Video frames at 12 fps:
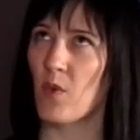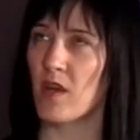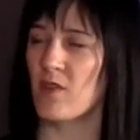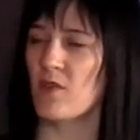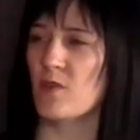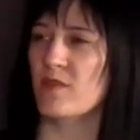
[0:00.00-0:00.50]
what
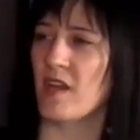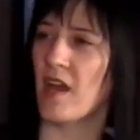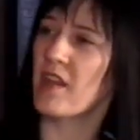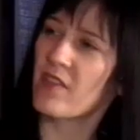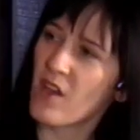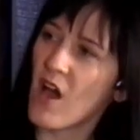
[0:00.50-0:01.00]
have you
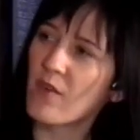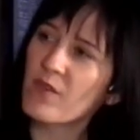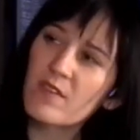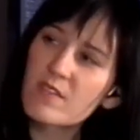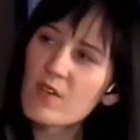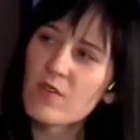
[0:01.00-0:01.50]
done at the
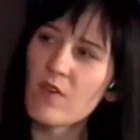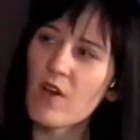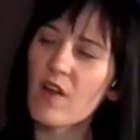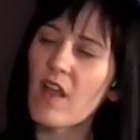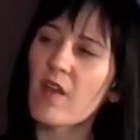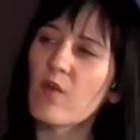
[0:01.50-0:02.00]
conference so
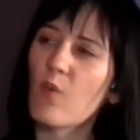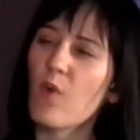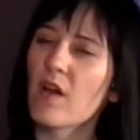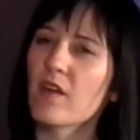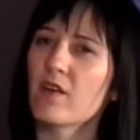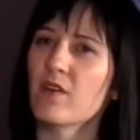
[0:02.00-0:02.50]
far, and
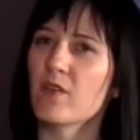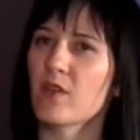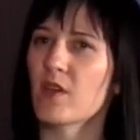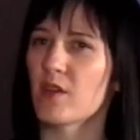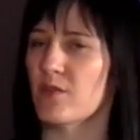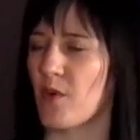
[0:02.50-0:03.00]
what are you
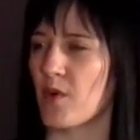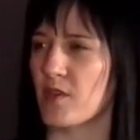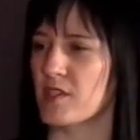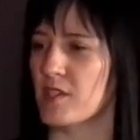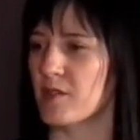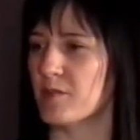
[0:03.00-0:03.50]
looking
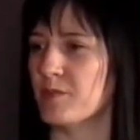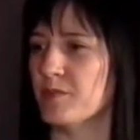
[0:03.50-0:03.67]
forward to?